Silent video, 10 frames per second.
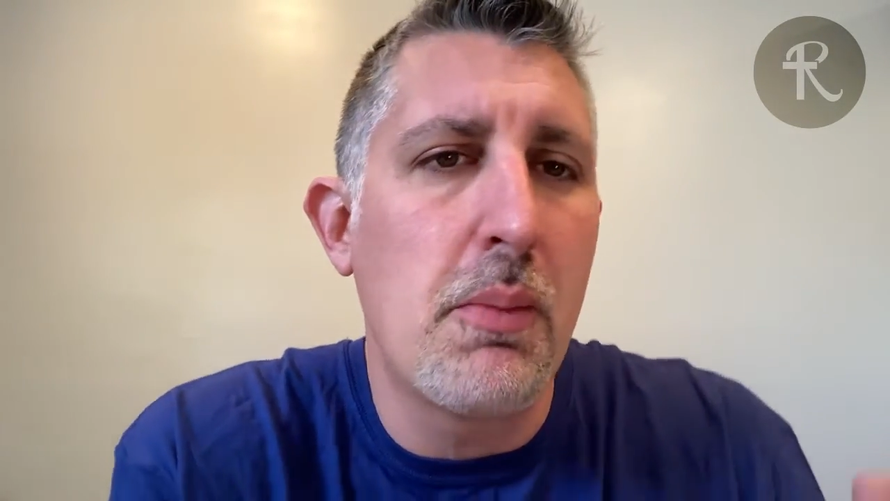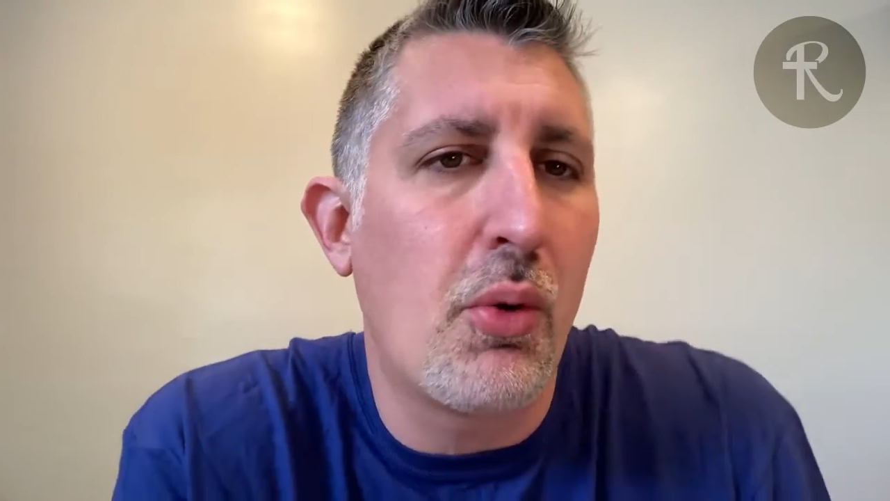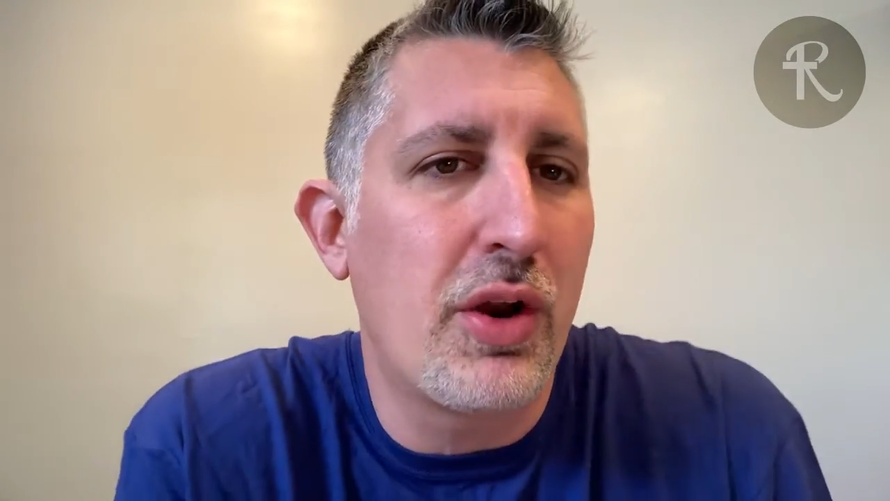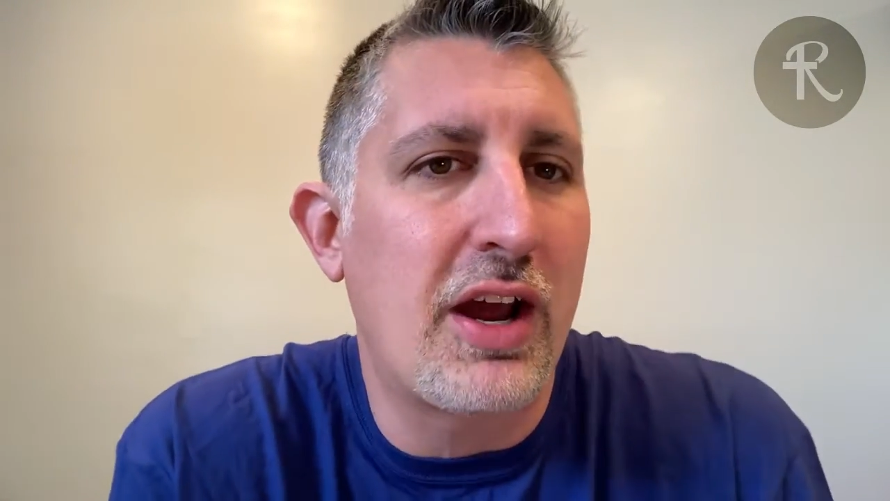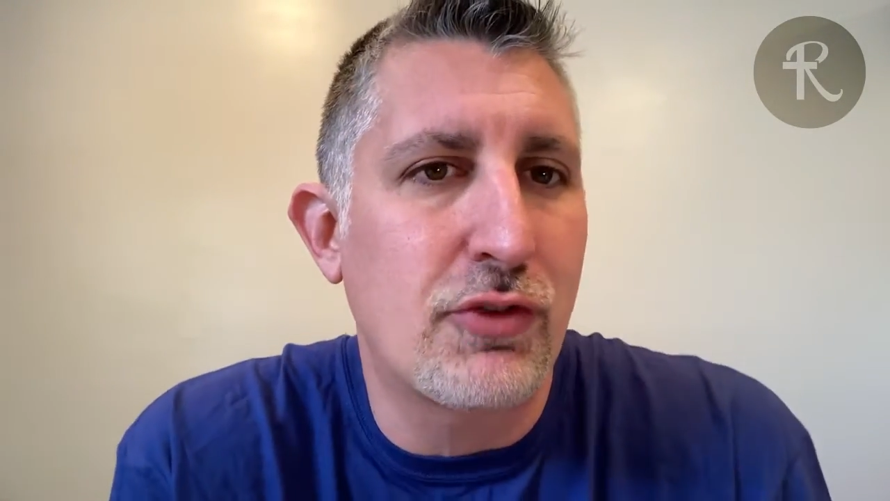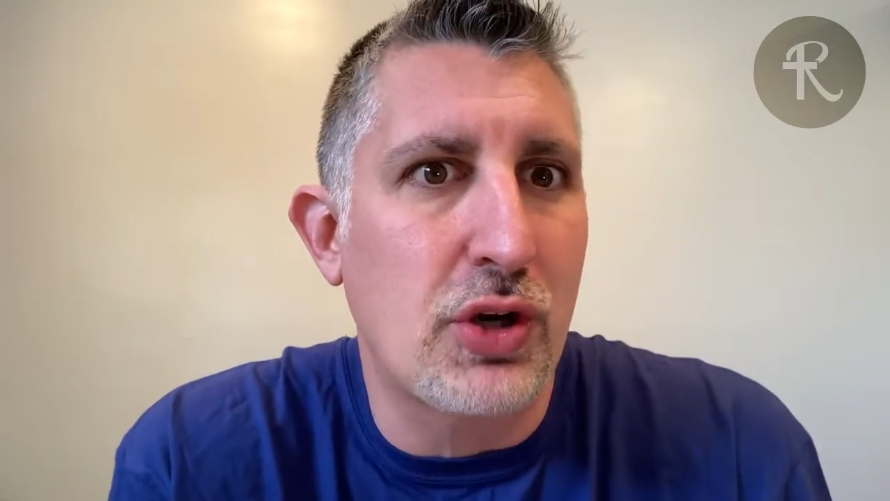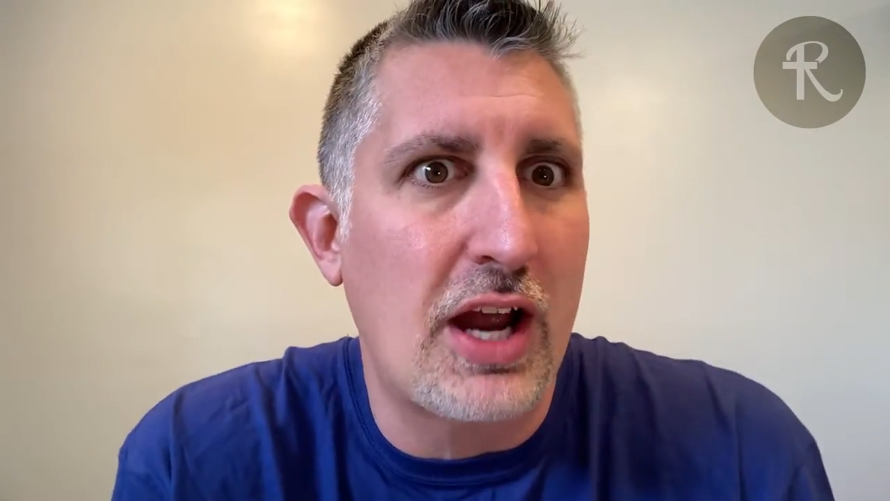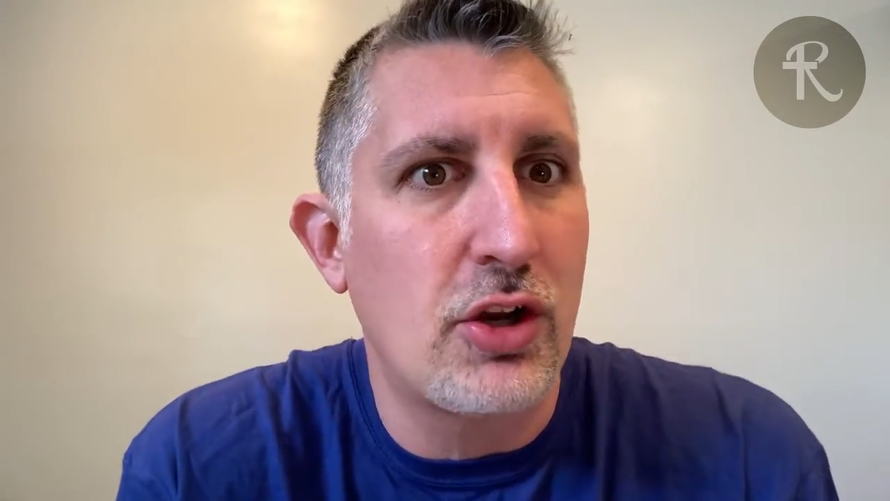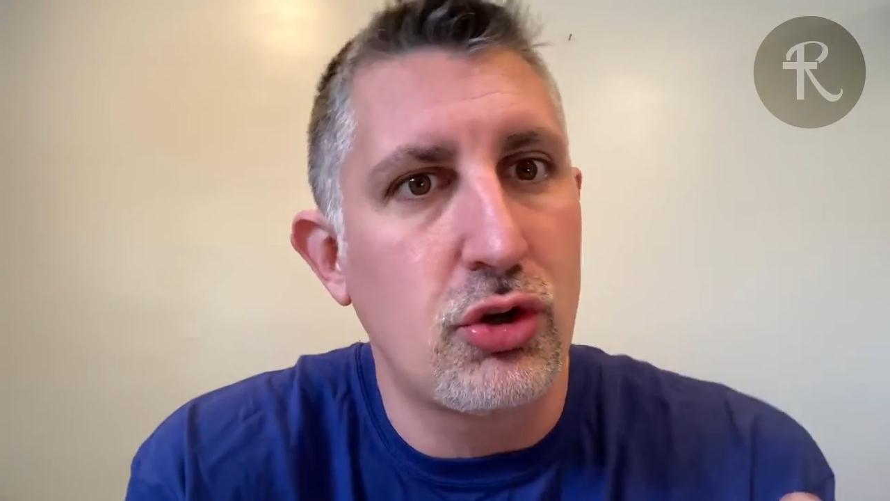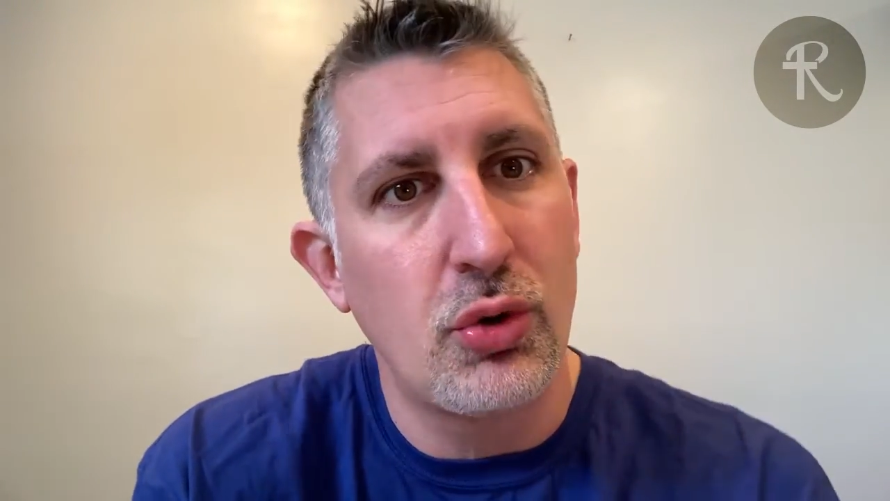But when I've
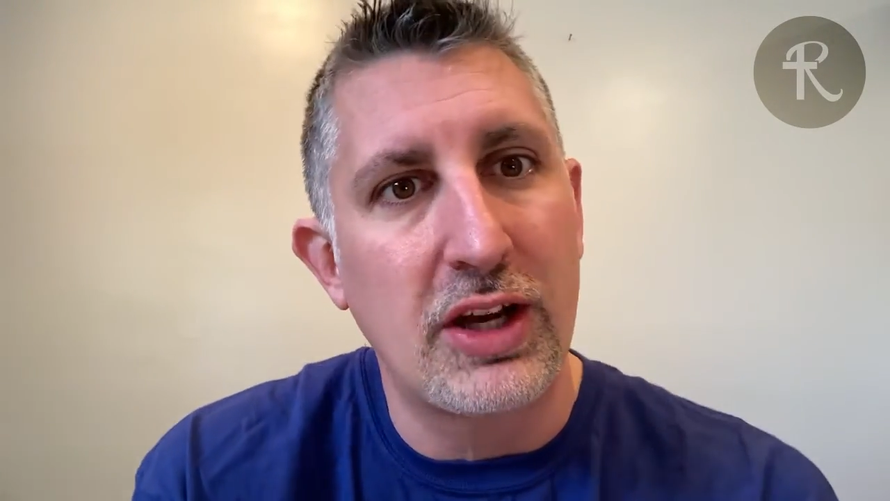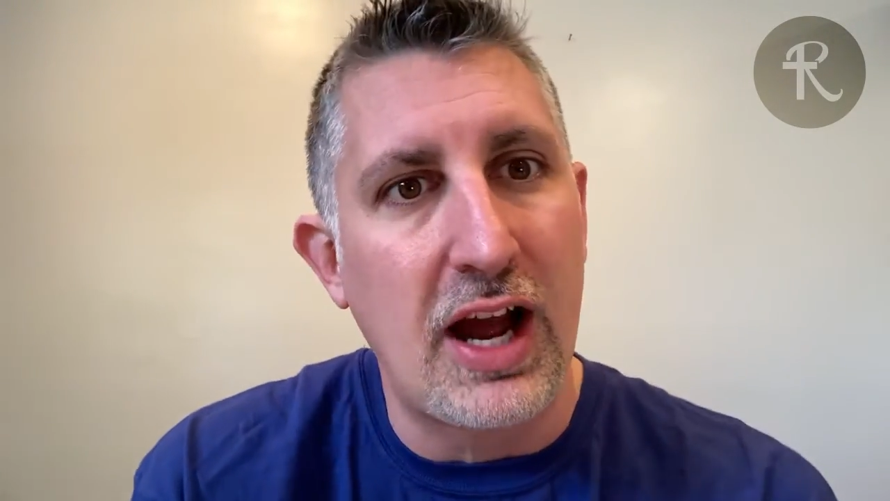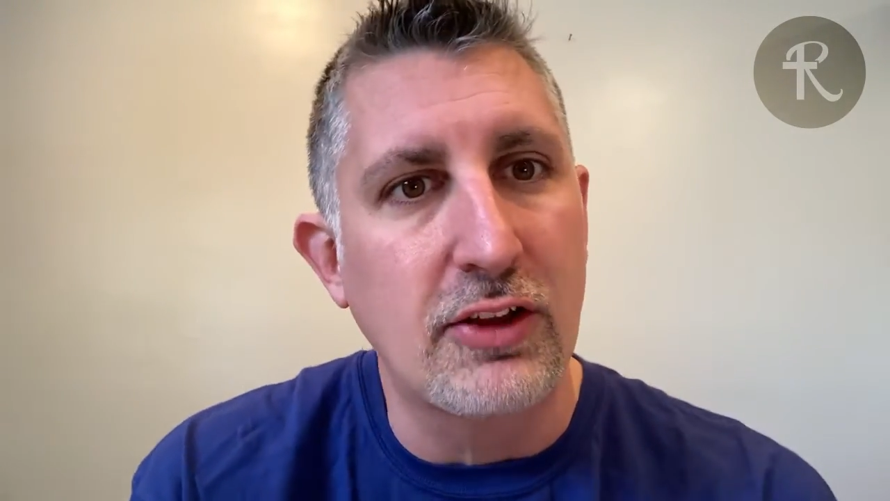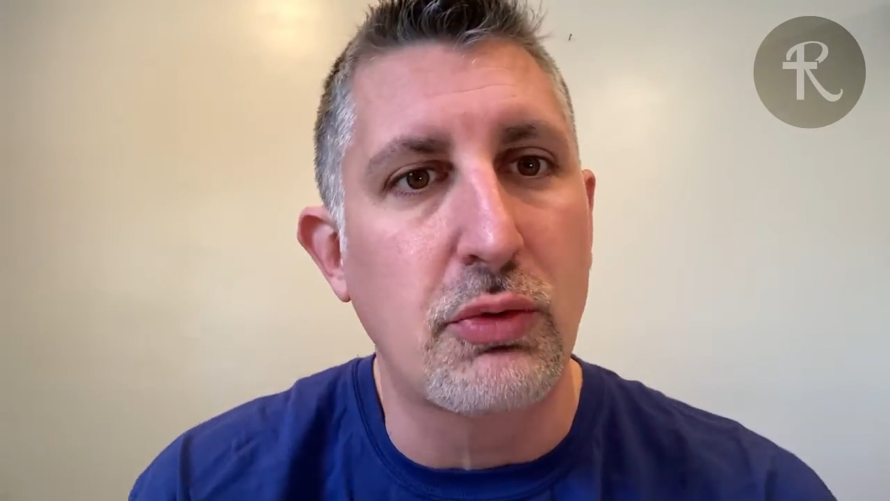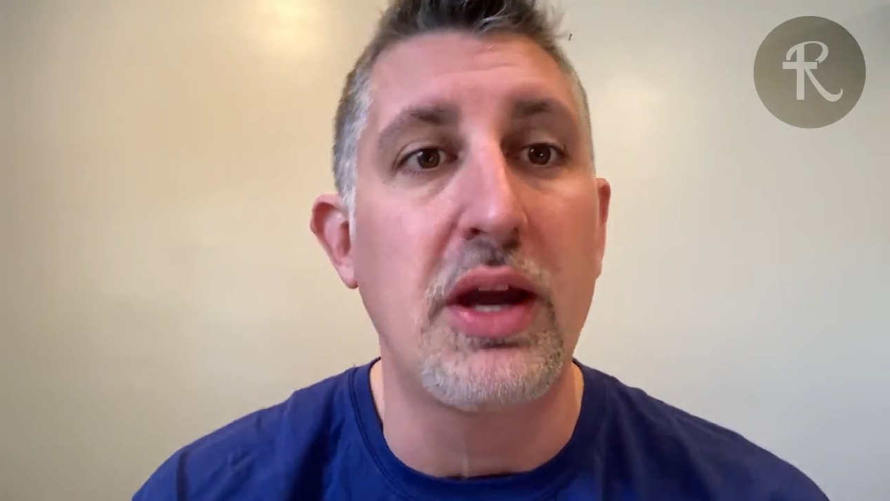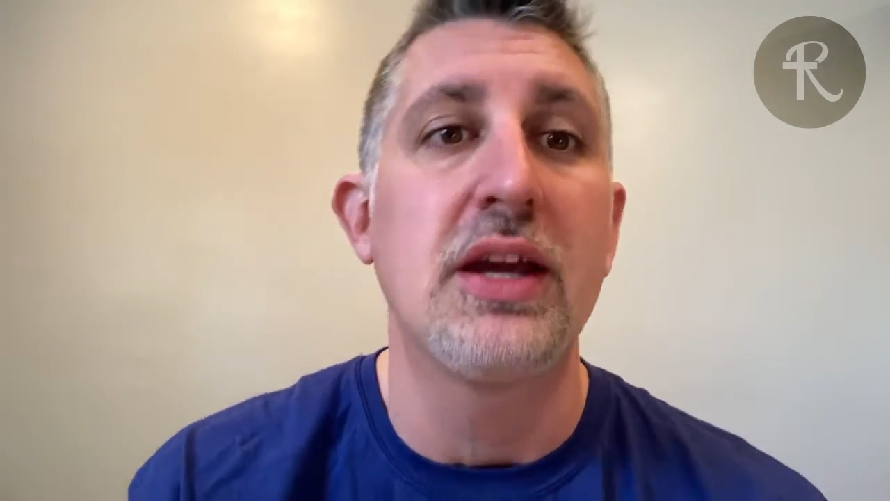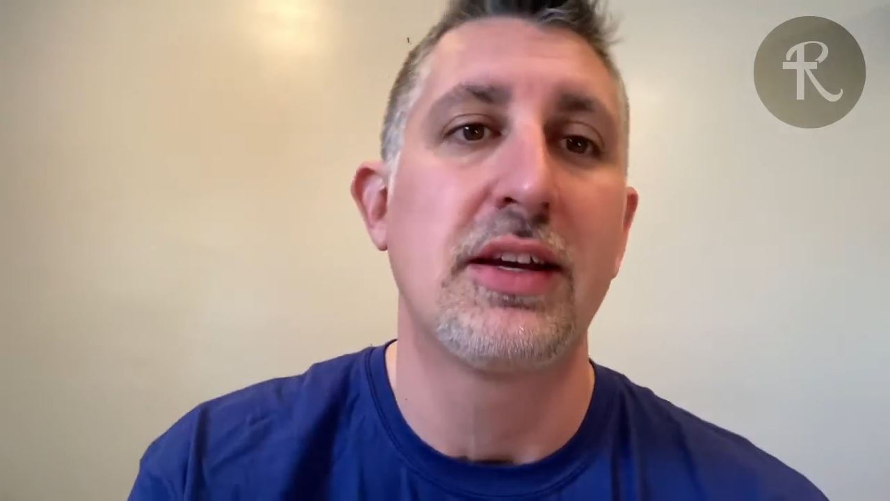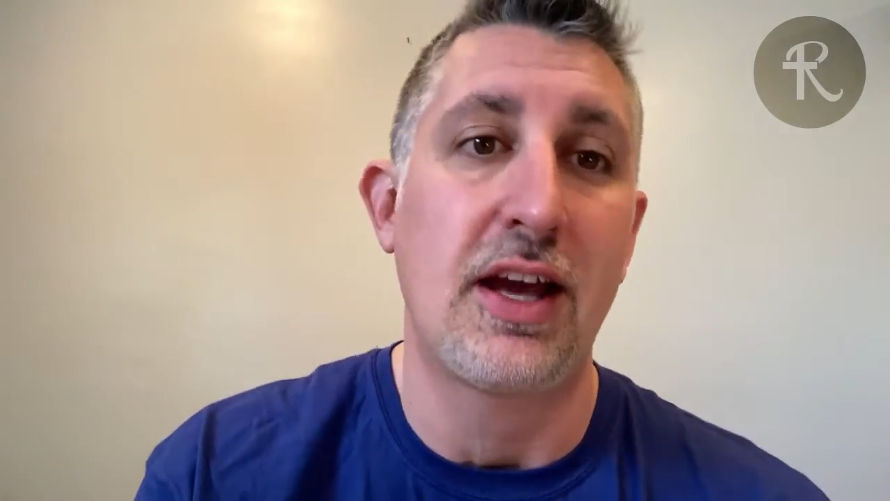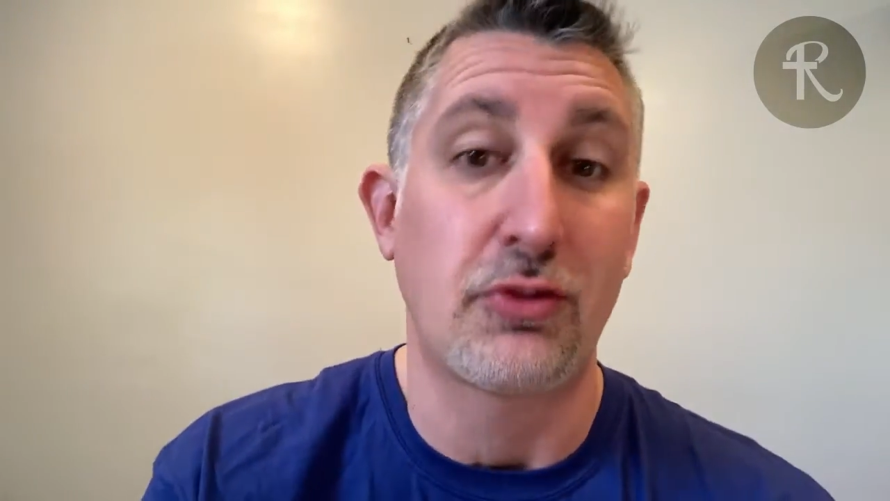tried to do it God's way,